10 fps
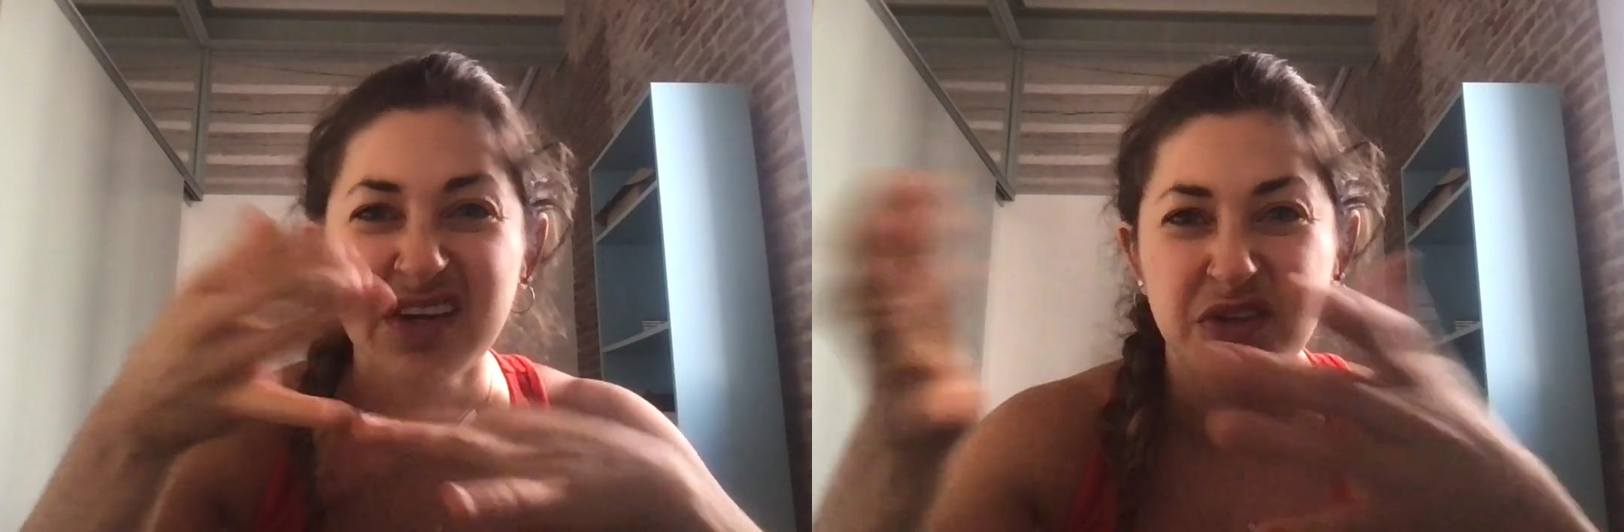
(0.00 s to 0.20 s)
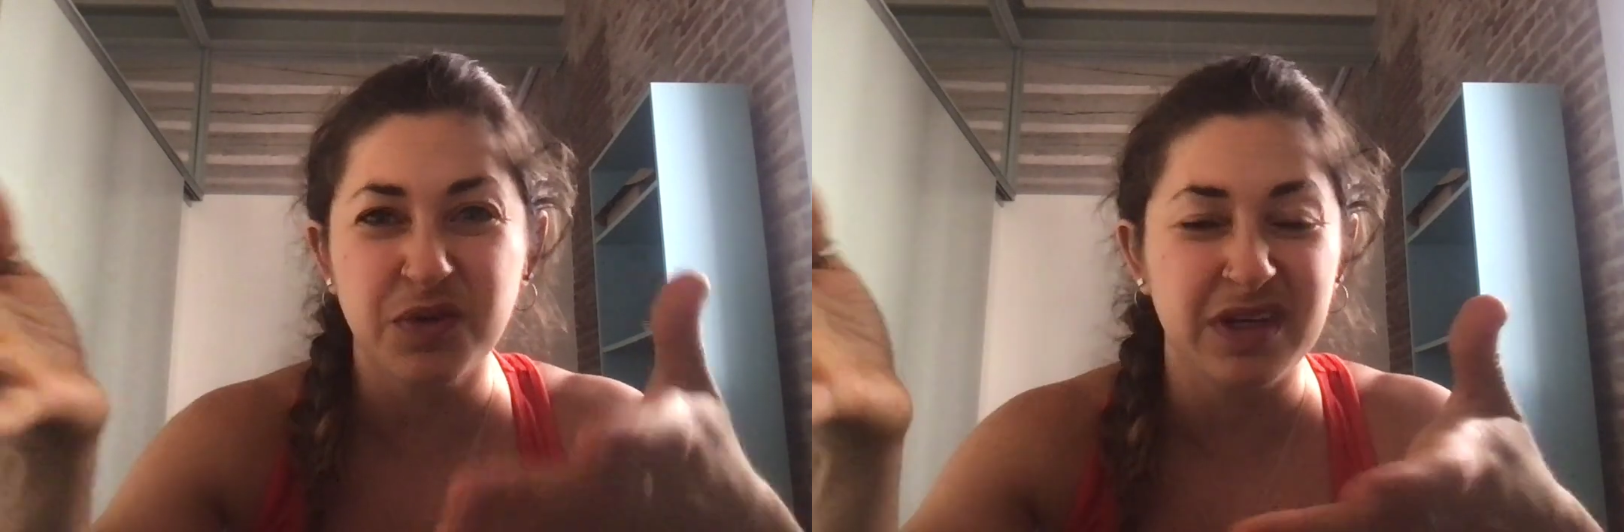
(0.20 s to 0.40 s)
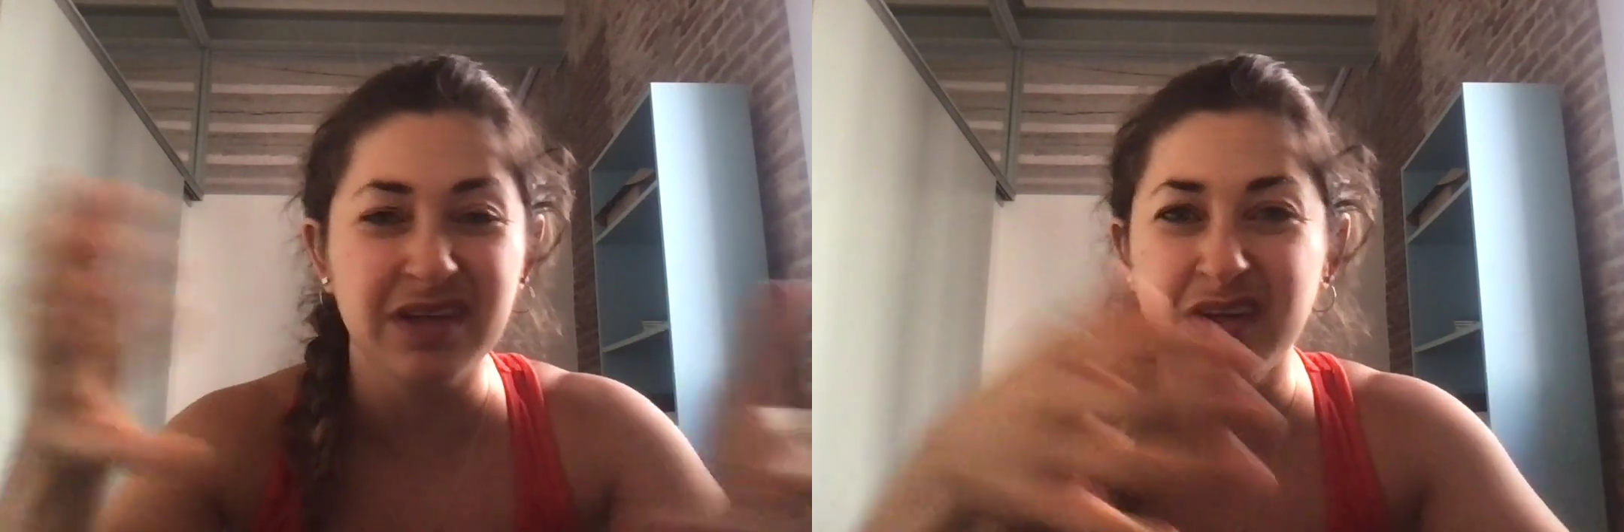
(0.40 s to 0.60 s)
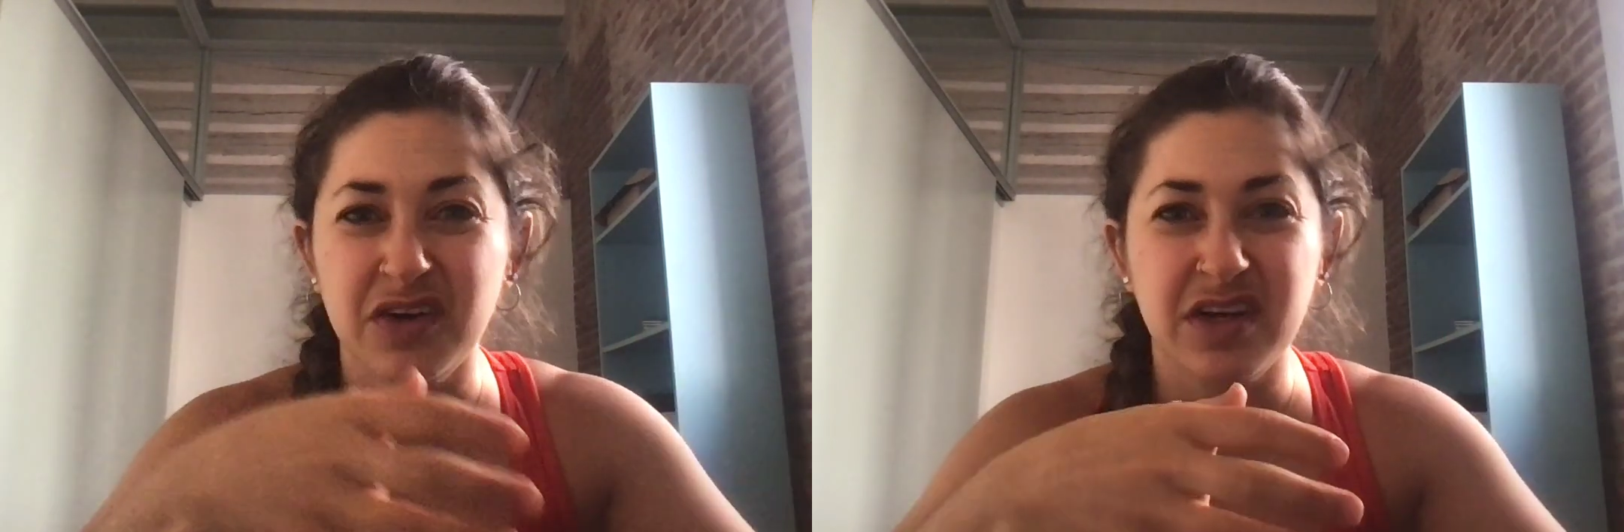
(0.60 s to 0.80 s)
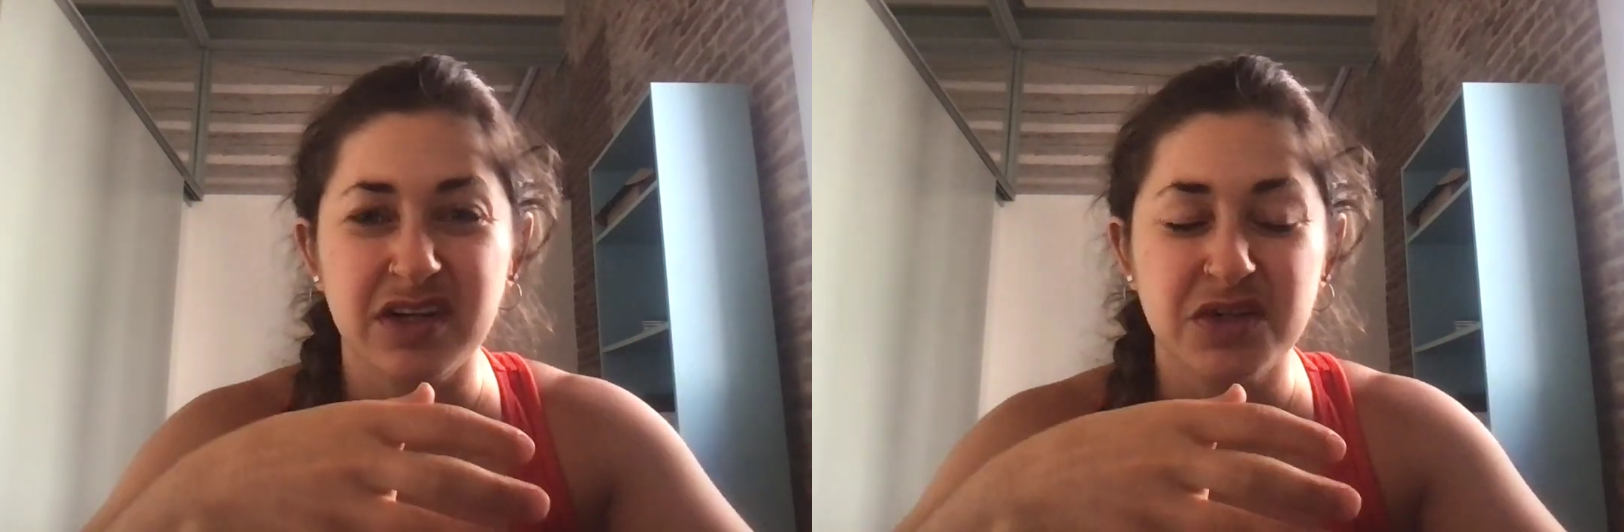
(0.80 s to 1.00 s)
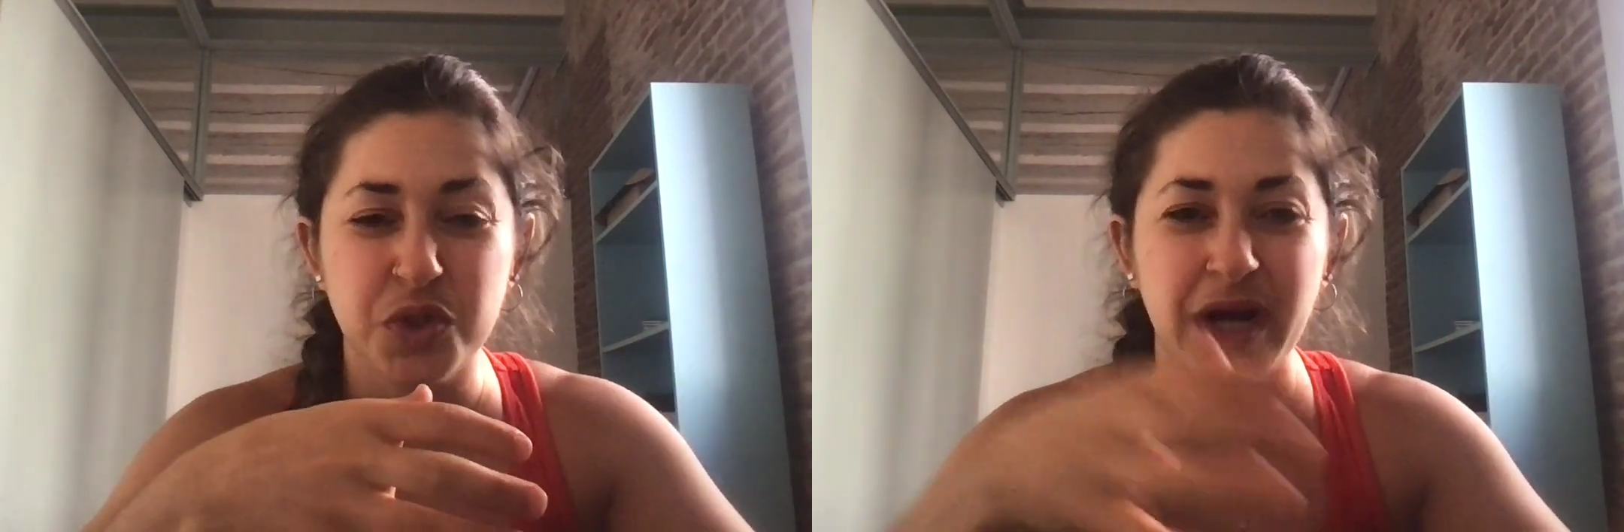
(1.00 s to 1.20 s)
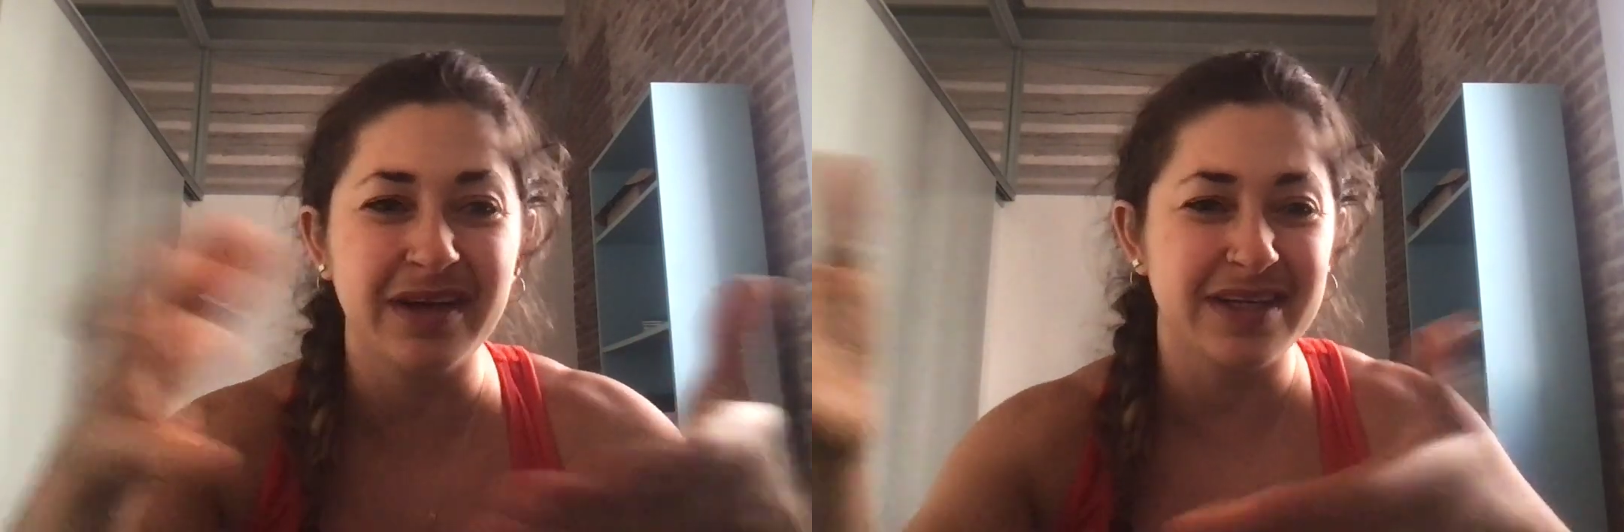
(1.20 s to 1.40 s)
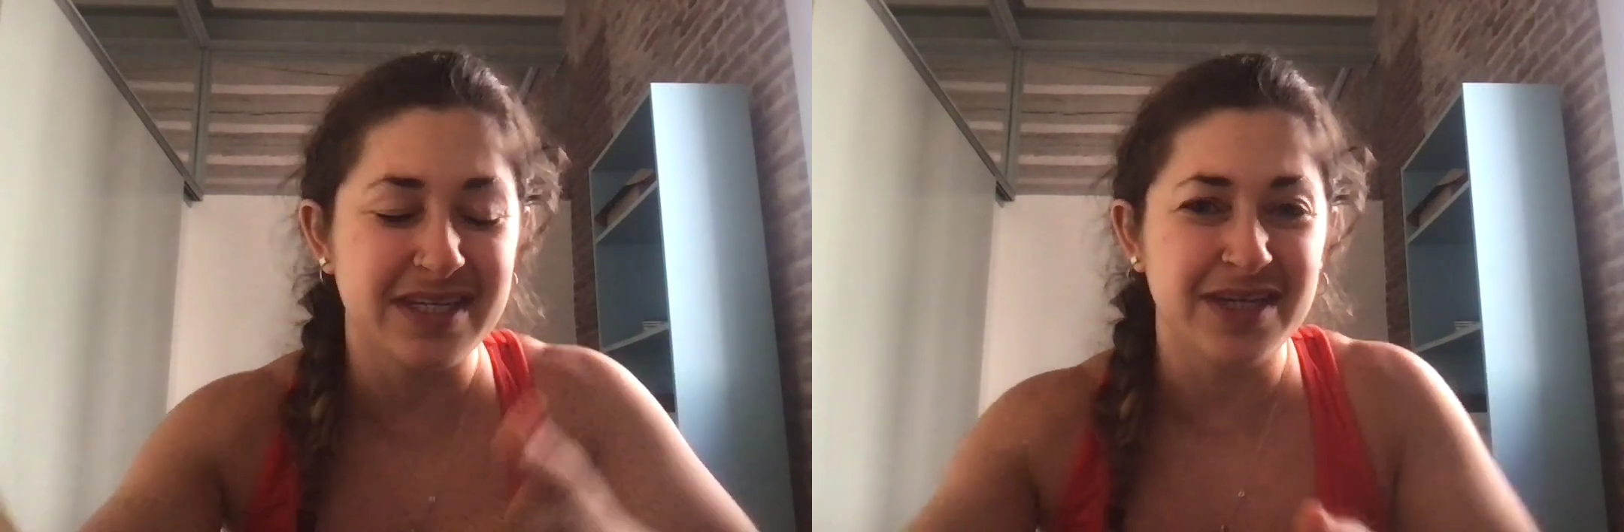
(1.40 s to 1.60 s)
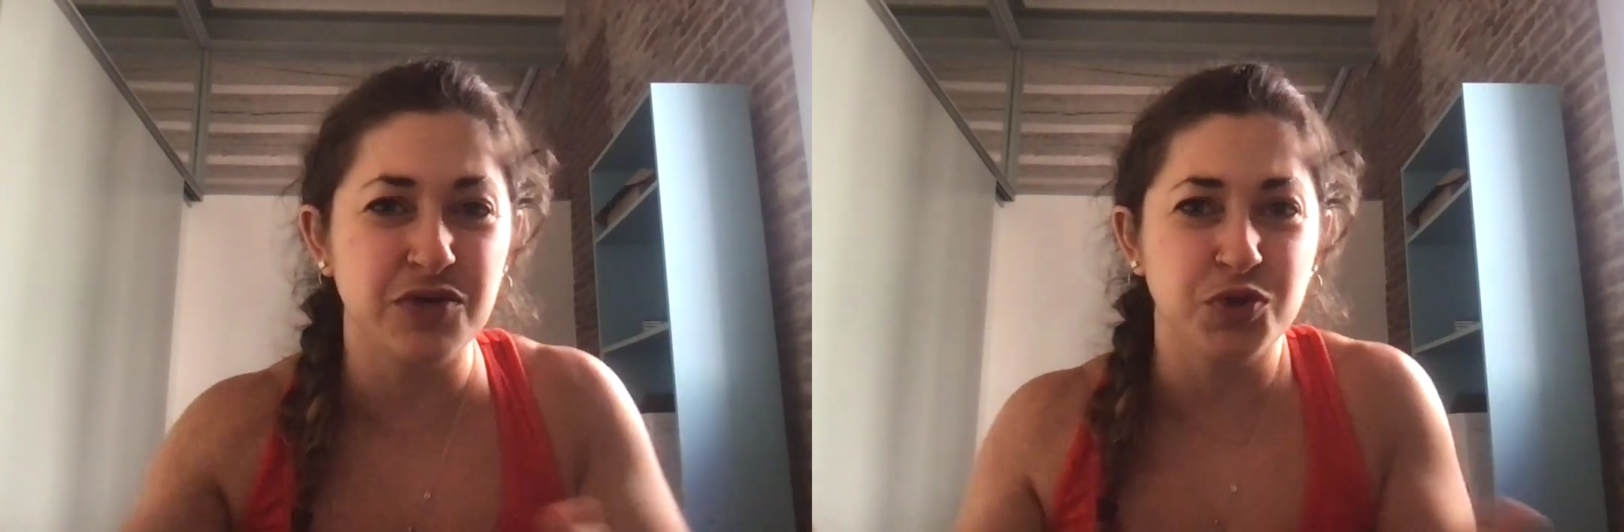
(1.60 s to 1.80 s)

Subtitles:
do you think that they're going to try to continue